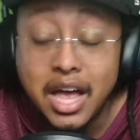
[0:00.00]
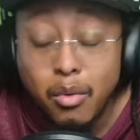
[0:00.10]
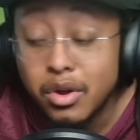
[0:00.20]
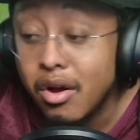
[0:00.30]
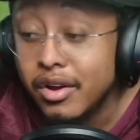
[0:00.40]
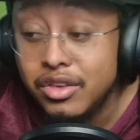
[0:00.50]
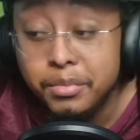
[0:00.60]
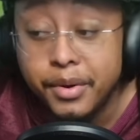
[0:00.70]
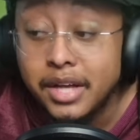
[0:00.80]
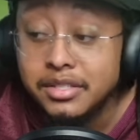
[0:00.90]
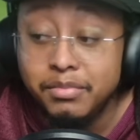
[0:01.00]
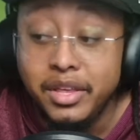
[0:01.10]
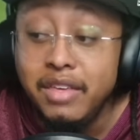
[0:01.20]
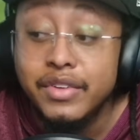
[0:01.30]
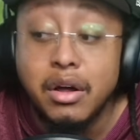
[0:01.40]
I would argue
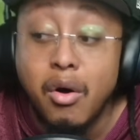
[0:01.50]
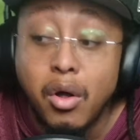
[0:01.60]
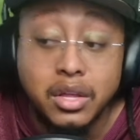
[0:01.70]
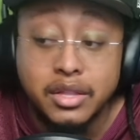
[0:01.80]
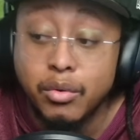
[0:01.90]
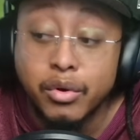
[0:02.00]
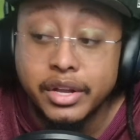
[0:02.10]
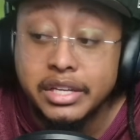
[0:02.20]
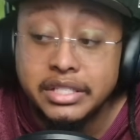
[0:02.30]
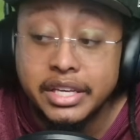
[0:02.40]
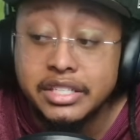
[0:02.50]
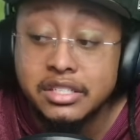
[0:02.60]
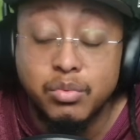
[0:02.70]
possibly even all other organizations,